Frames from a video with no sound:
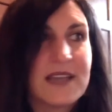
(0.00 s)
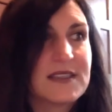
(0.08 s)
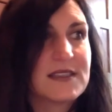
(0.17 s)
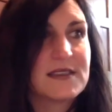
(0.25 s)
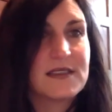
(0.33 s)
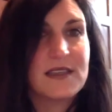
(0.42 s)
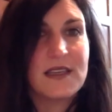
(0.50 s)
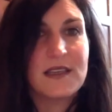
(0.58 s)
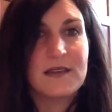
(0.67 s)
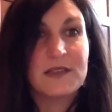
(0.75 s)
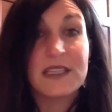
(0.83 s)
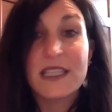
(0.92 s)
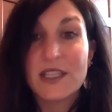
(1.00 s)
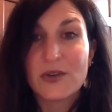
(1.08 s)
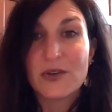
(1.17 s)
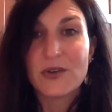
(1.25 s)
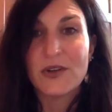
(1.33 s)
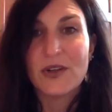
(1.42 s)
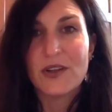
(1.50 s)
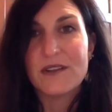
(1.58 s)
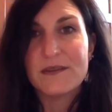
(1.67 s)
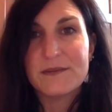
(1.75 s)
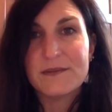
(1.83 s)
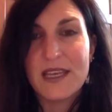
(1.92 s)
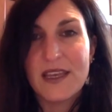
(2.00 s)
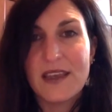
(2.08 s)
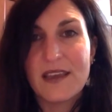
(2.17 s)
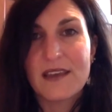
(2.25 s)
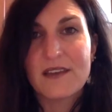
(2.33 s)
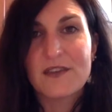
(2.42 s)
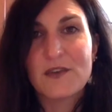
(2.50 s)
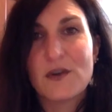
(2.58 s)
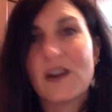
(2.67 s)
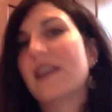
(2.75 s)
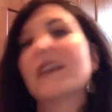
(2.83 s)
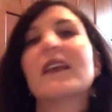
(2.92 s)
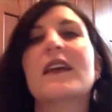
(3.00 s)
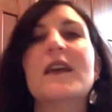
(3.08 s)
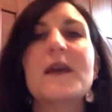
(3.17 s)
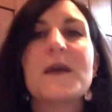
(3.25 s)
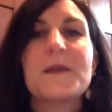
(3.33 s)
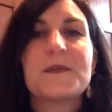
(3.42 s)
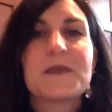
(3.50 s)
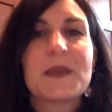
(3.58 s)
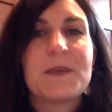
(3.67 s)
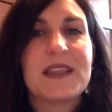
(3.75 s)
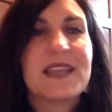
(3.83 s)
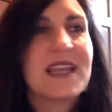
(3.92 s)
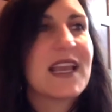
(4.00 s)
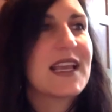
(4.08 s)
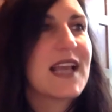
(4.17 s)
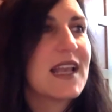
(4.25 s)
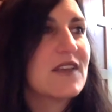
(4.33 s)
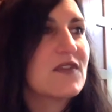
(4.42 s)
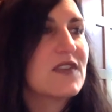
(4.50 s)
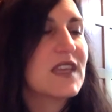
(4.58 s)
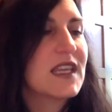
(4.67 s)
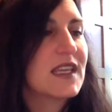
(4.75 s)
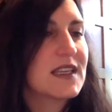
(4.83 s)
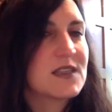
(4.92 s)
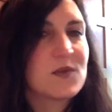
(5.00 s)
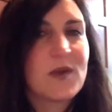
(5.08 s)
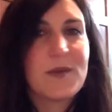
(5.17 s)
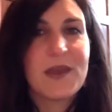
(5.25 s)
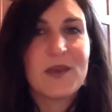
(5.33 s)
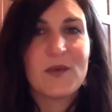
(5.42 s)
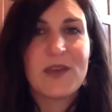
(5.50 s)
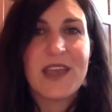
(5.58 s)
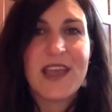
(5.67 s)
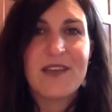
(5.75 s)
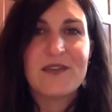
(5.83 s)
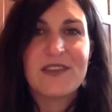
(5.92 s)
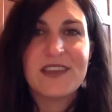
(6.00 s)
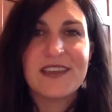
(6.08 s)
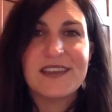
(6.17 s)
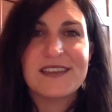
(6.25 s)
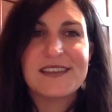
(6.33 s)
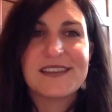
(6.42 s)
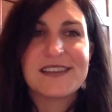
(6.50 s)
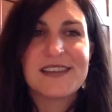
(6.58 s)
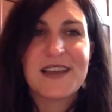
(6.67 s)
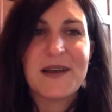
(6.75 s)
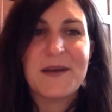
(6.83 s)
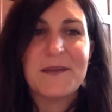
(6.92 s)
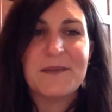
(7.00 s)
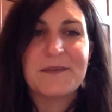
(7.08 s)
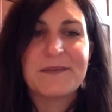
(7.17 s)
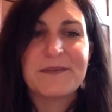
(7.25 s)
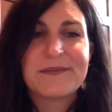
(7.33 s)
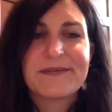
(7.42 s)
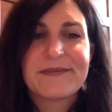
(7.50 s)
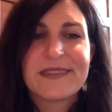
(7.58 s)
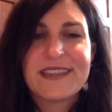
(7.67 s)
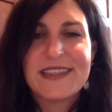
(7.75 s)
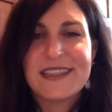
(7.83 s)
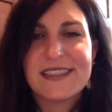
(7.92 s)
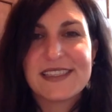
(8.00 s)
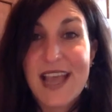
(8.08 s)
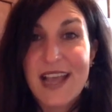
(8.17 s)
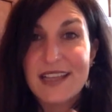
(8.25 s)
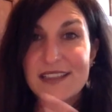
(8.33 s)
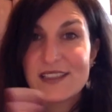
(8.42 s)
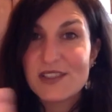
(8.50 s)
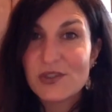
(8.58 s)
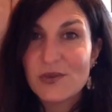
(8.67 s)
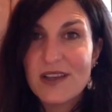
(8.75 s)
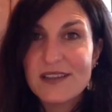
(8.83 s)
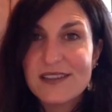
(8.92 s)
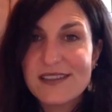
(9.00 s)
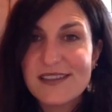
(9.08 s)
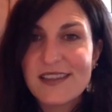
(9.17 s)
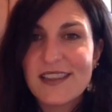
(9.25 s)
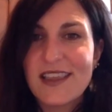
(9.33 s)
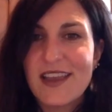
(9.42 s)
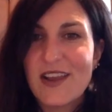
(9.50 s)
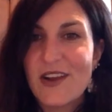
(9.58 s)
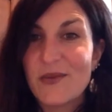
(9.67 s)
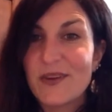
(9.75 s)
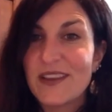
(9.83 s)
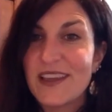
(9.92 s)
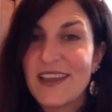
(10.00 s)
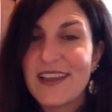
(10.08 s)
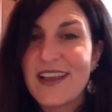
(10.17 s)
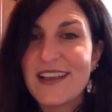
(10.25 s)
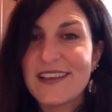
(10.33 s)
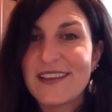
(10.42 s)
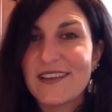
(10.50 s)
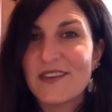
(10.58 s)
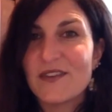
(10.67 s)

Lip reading: the literal meaning for it. But then I kind of think as women, we have these sides to us that are really kind of